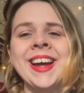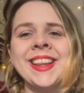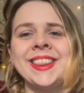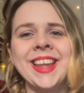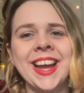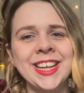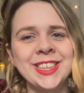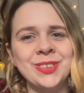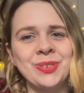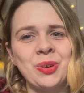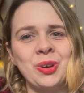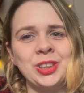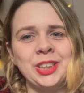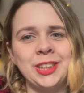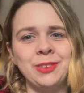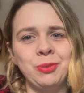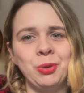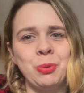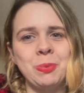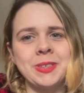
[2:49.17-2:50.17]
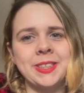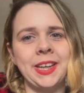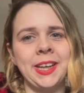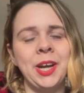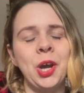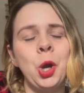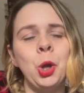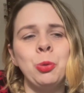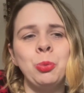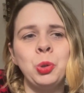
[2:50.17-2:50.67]
Thanks for watching, Rubies. I
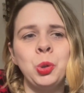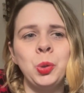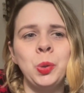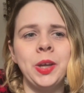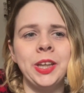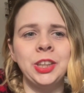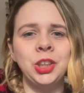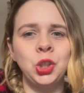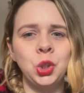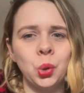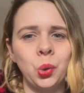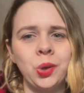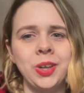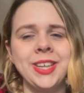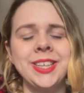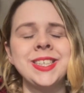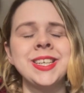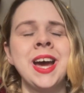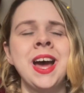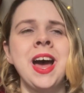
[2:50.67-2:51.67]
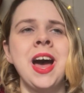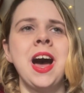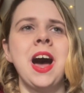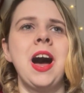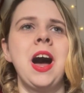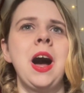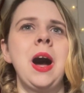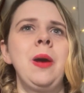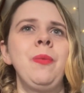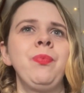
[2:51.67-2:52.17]
hope you enjoyed.
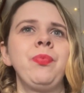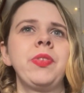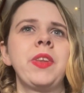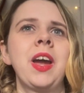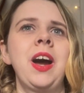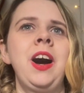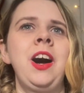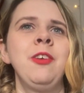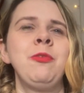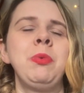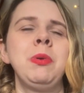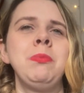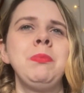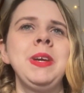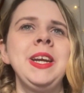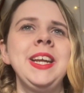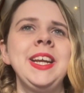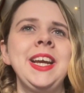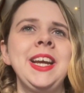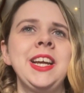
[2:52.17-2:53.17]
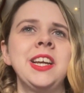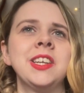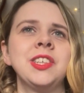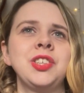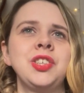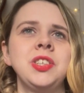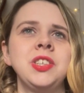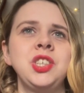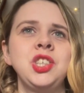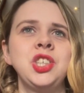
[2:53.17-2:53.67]
Um, I've been meaning
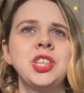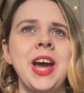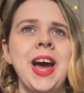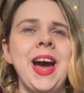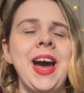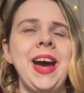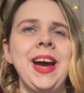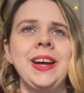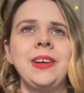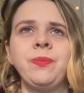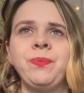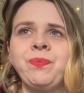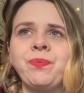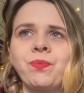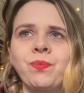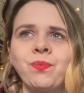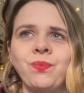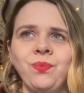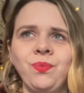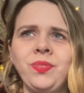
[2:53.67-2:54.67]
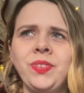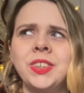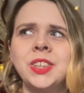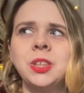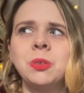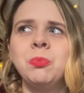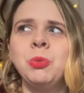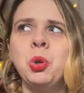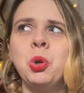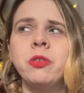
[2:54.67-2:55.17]
to share
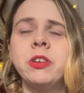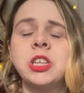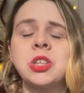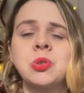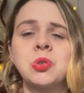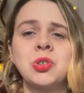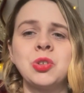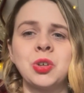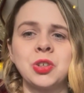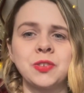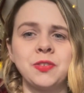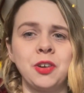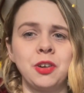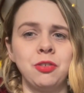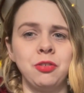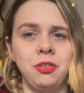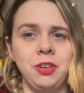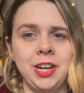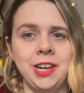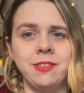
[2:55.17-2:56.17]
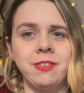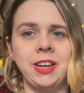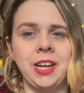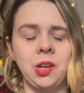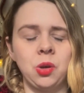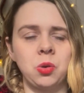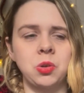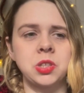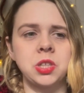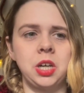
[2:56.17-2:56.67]
some new original songs for a really, really
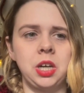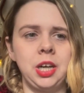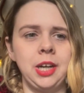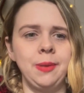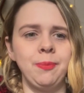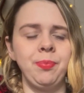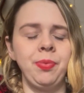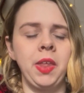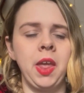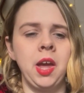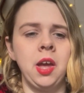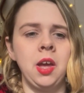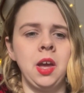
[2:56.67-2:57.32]
long time.